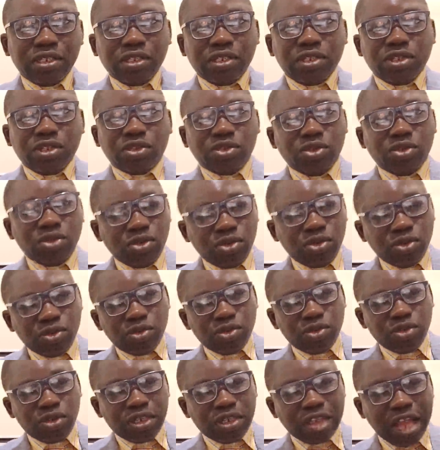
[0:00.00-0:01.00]
do
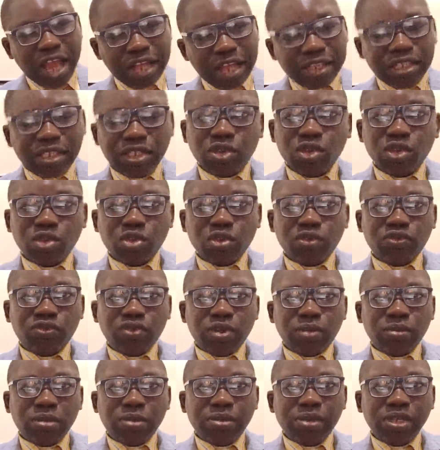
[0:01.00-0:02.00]
your findings
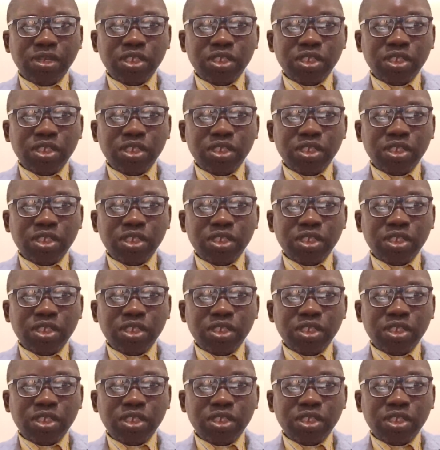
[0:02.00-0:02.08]
matter?